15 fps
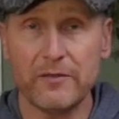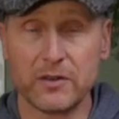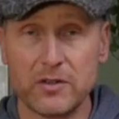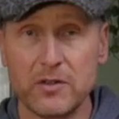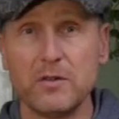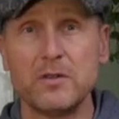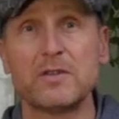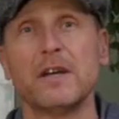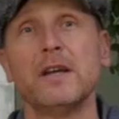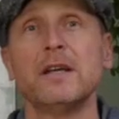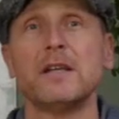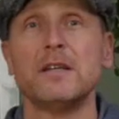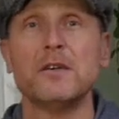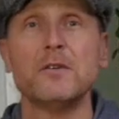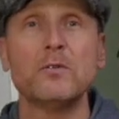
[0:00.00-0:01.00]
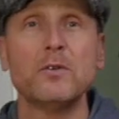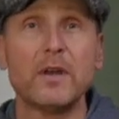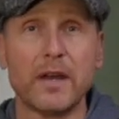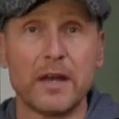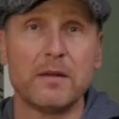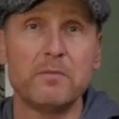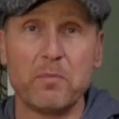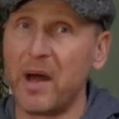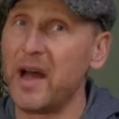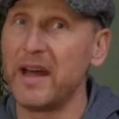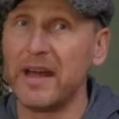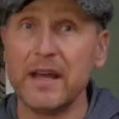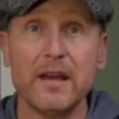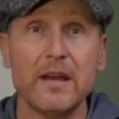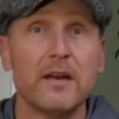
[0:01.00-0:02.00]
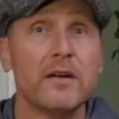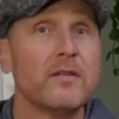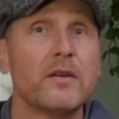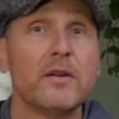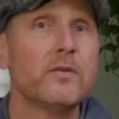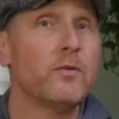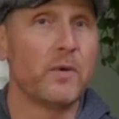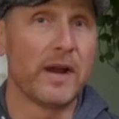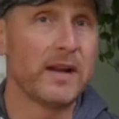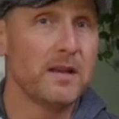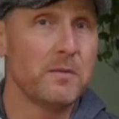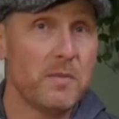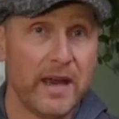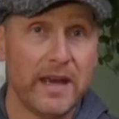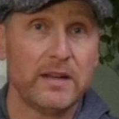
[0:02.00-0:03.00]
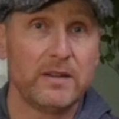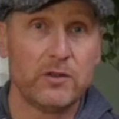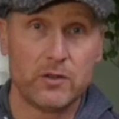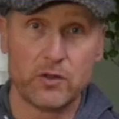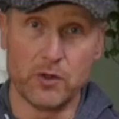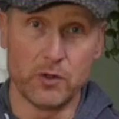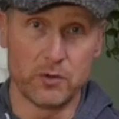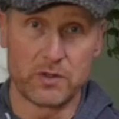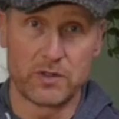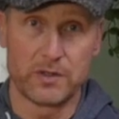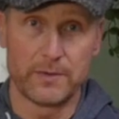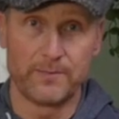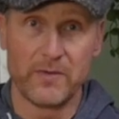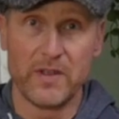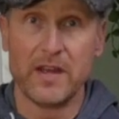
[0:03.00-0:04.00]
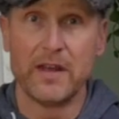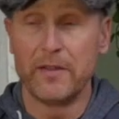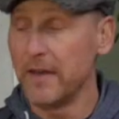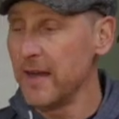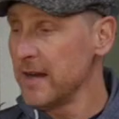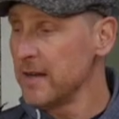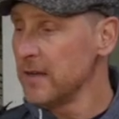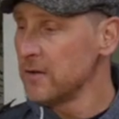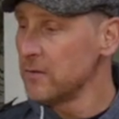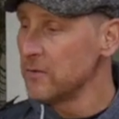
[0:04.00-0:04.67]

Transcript: a juicer, you can buy the ready-made juice. Then you